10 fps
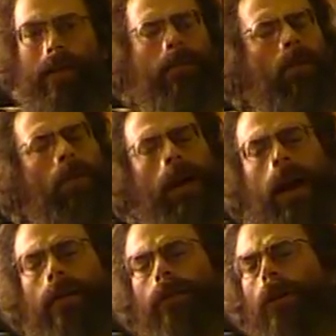Someone would
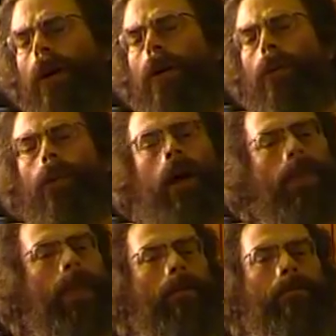have to
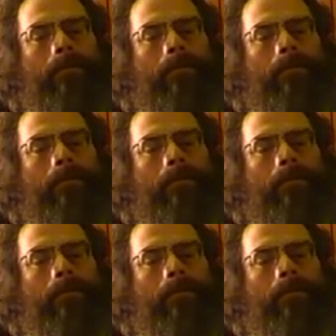run the